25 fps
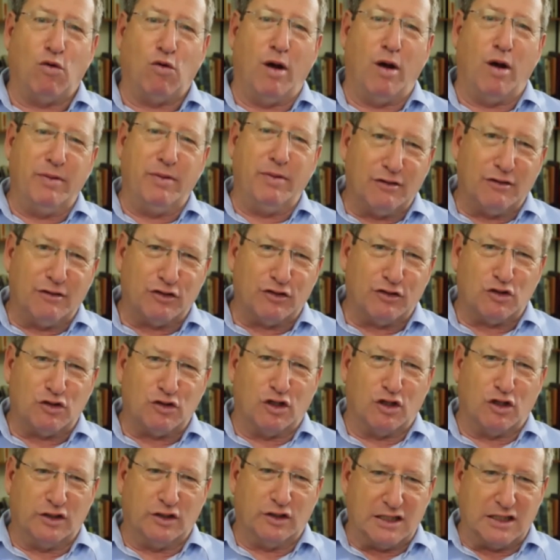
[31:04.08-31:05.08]
infrastructure
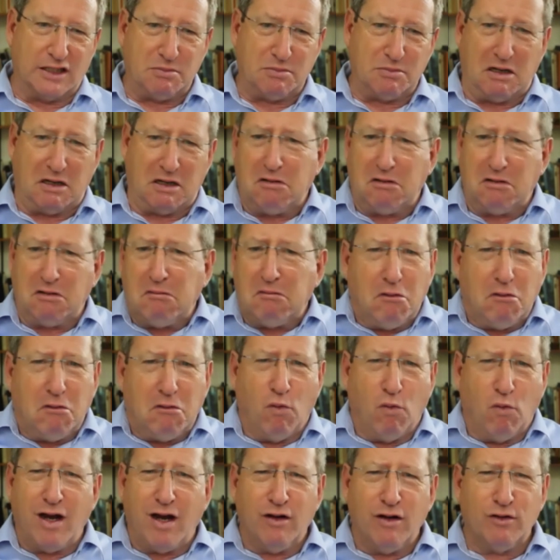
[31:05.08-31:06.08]
gets better. Why
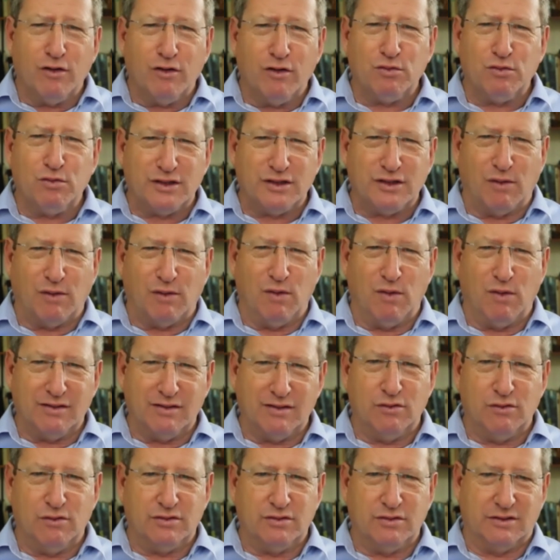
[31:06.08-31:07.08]
on earth would someone want
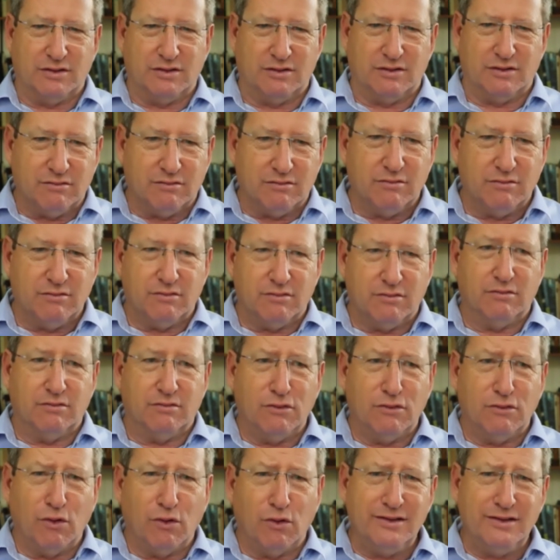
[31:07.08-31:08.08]
those
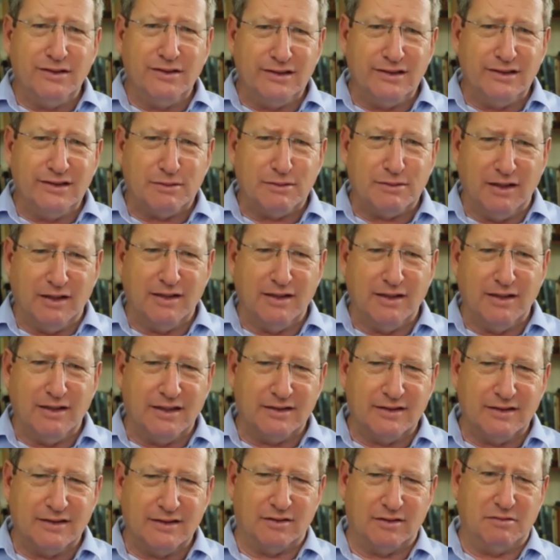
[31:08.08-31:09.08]
noisy, smelly things
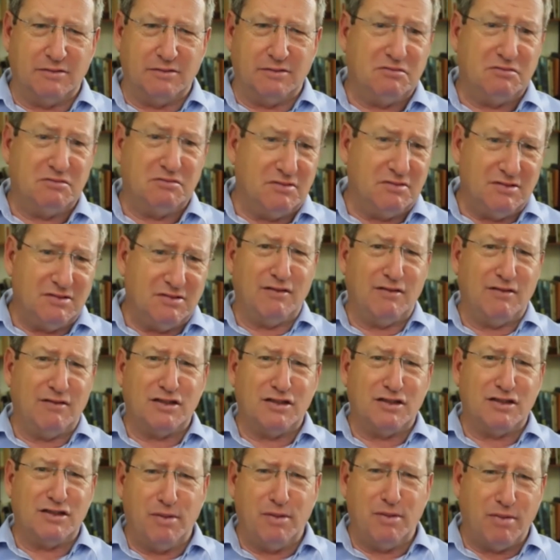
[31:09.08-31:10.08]
that you have to
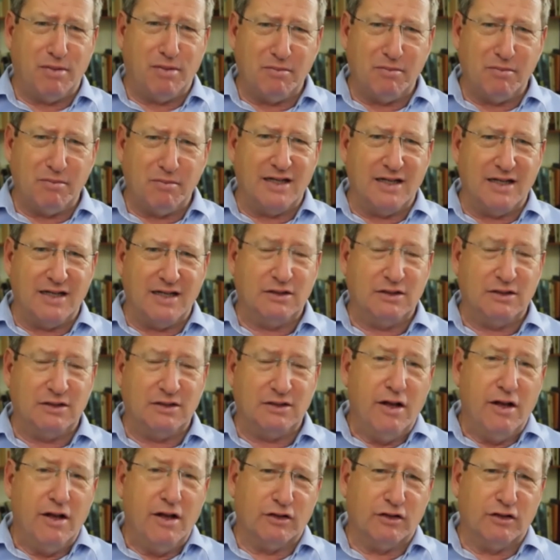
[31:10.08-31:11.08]
stop and pump gas into?
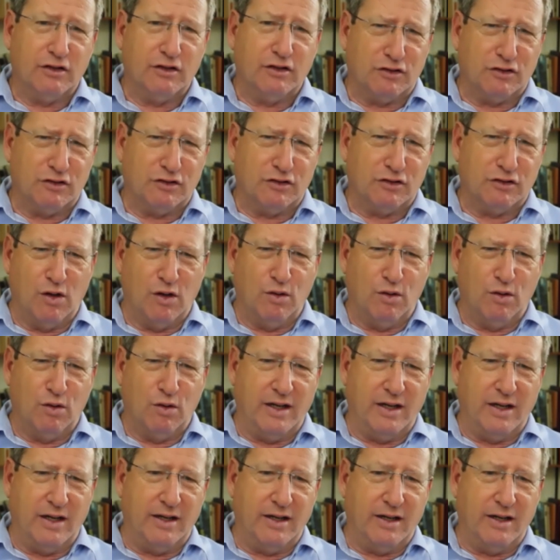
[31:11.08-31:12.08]
They're going to go away.
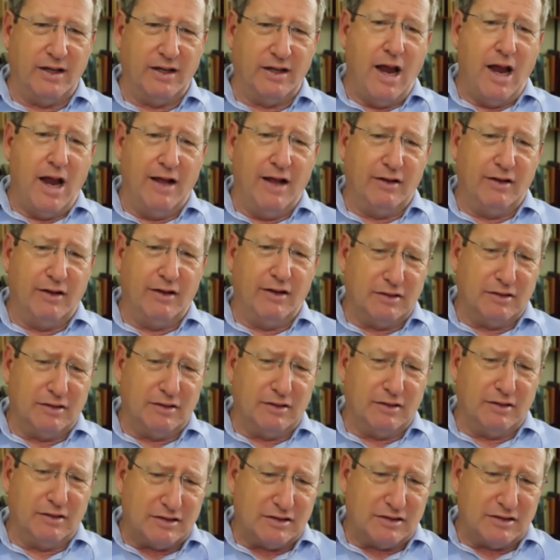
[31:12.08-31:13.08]
And
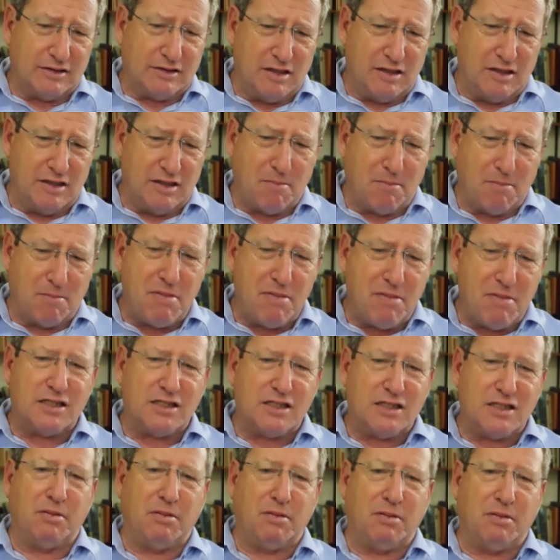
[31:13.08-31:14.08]
it's the best
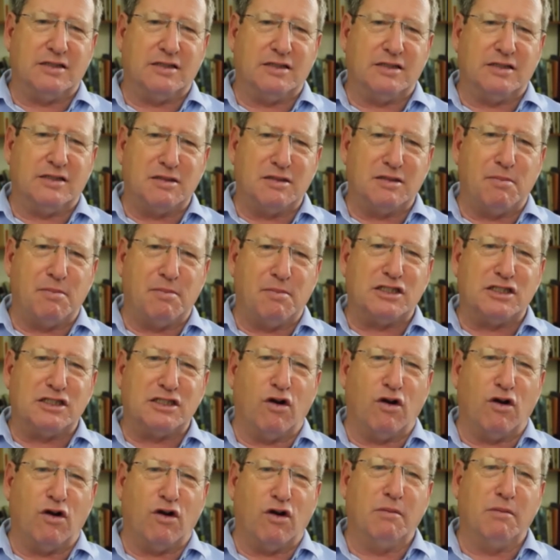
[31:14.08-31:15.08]
place, it's the best
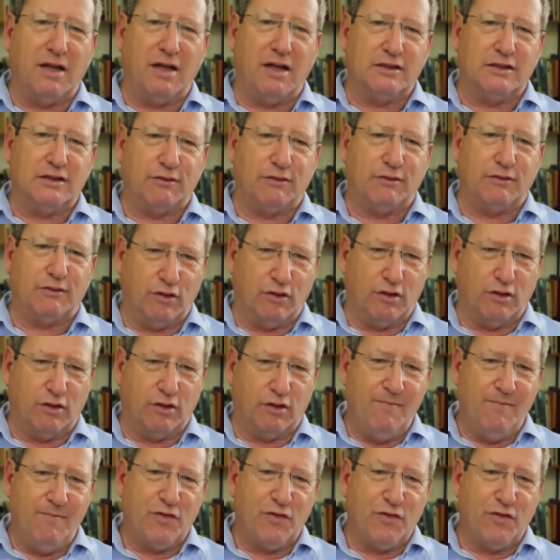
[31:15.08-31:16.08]
starting place for
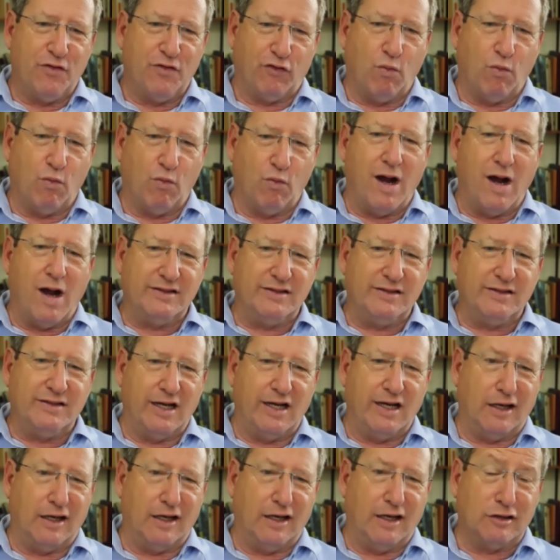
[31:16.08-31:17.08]
wide-scale
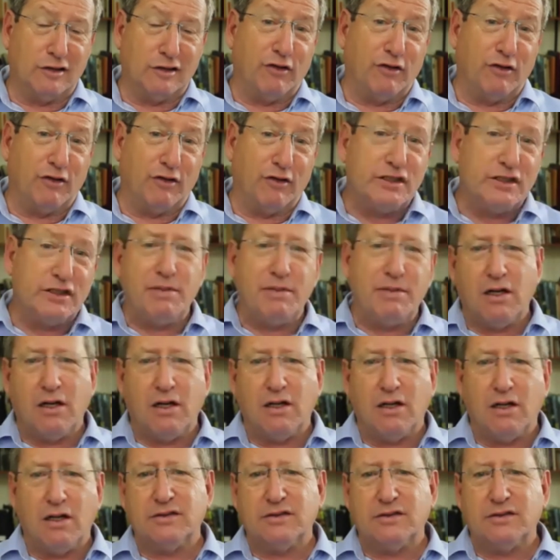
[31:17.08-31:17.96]
electrification, because